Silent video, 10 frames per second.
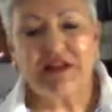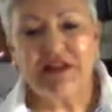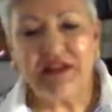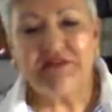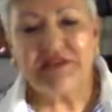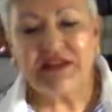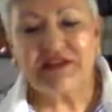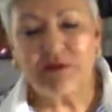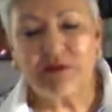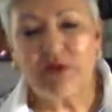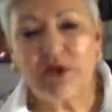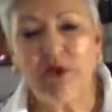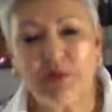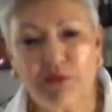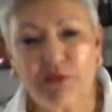left us a
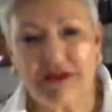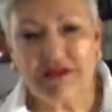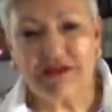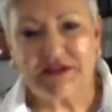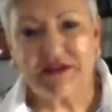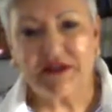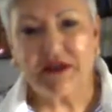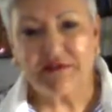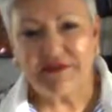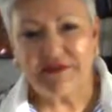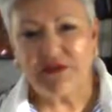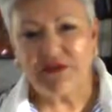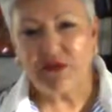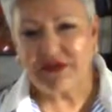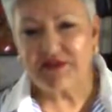blueprint of the
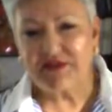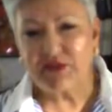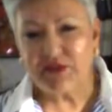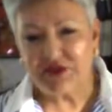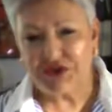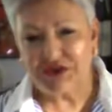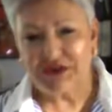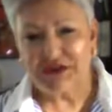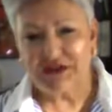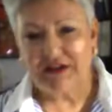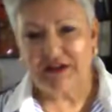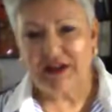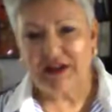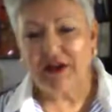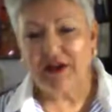soul's evolution.
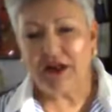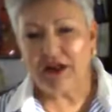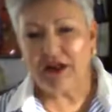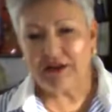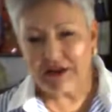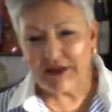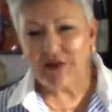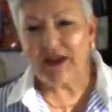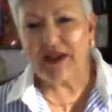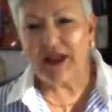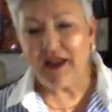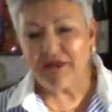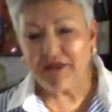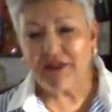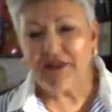And literally
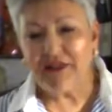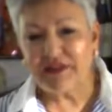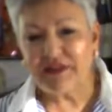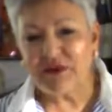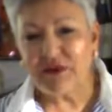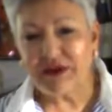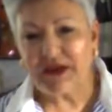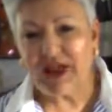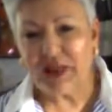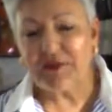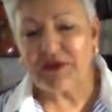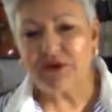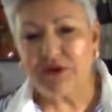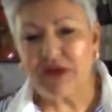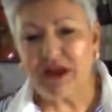everything that's going to happen
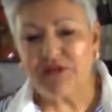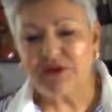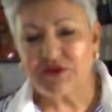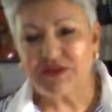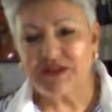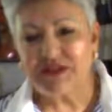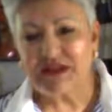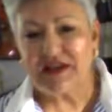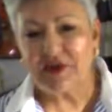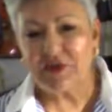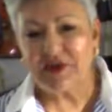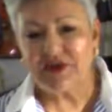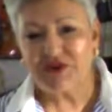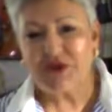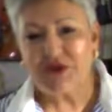in our lives, you can see it out
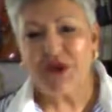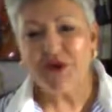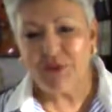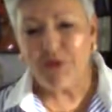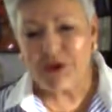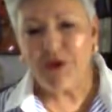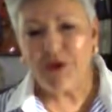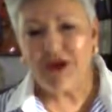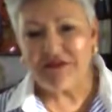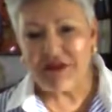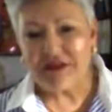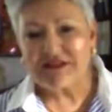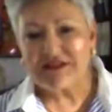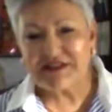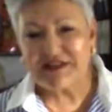pictured when you have
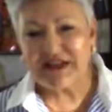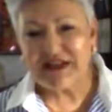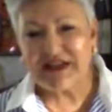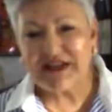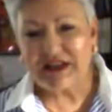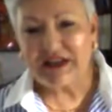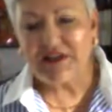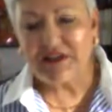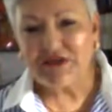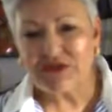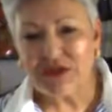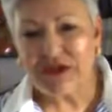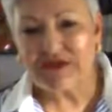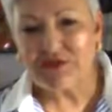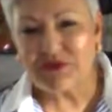eyes to see in those
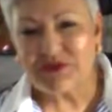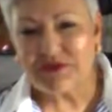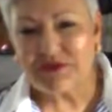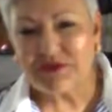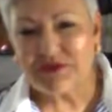Gospels.